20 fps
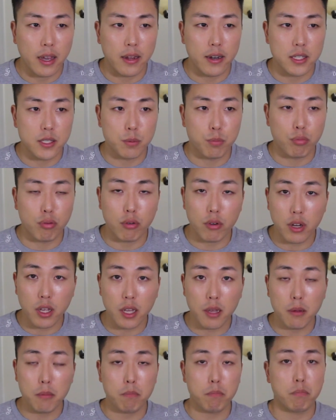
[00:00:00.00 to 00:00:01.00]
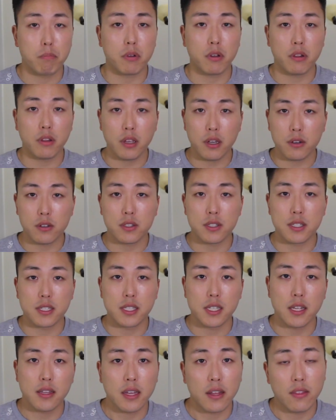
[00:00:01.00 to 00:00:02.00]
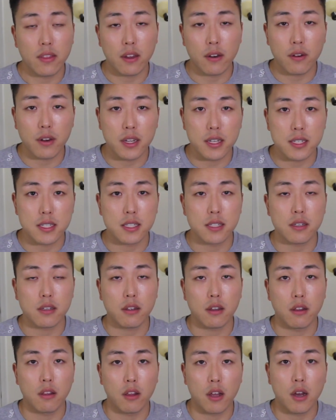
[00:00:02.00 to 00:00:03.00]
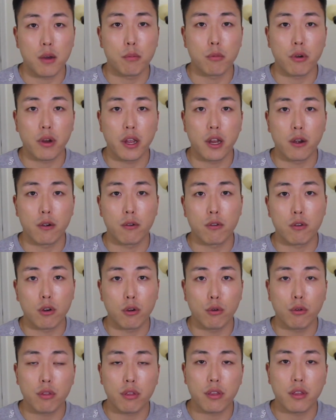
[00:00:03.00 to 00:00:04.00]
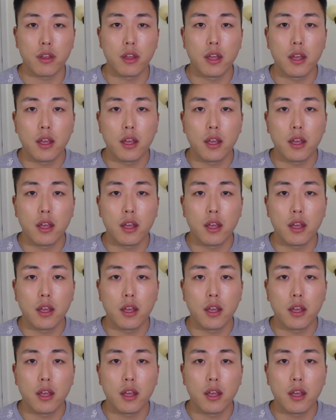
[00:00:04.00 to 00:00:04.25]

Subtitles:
And it's pretty clear to see that there is a lot more hair growth.